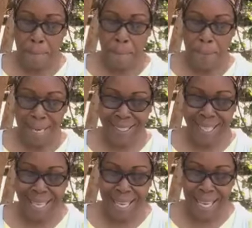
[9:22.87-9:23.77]
must
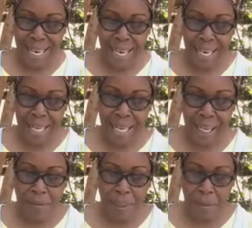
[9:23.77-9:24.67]
here
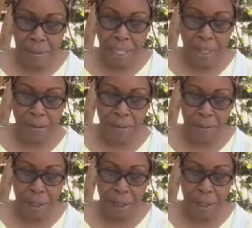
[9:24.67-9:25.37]
give themselves,